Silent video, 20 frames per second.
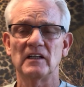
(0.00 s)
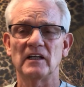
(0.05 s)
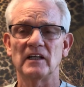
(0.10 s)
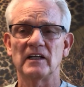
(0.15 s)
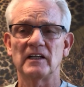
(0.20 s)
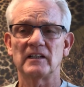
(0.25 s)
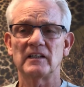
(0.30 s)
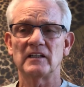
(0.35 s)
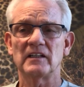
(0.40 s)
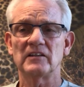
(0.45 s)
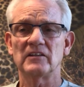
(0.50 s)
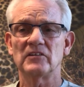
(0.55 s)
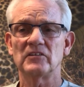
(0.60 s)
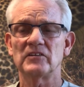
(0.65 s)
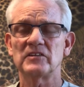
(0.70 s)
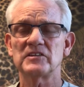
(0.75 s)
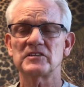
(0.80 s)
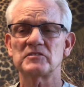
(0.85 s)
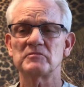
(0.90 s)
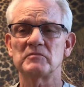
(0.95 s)
And I know
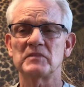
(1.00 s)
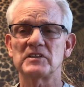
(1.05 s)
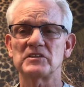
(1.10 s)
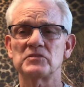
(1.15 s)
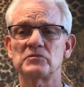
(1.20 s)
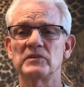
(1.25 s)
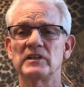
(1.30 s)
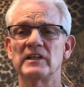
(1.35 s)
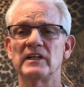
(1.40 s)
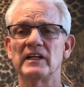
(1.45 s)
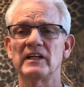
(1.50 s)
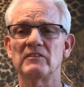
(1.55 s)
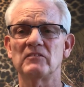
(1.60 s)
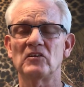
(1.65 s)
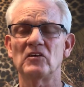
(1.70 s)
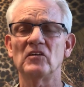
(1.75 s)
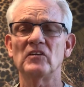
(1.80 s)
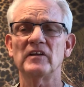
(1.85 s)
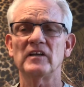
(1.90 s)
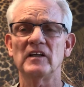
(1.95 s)
this much. We can have
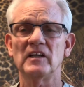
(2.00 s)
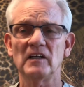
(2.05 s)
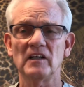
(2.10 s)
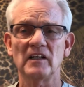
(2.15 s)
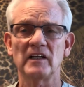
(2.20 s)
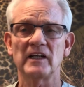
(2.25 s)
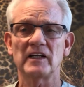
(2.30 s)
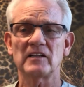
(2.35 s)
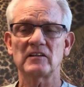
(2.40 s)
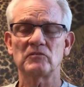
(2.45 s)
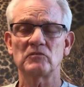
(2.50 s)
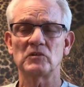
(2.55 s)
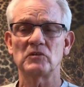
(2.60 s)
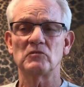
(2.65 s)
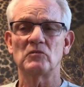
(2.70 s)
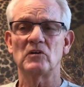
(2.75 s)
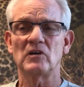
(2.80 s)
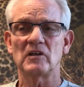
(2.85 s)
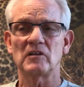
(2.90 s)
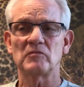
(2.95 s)
all the intellect we
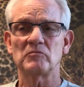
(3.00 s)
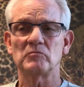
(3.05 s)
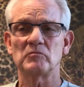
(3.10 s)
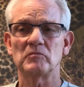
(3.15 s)
want,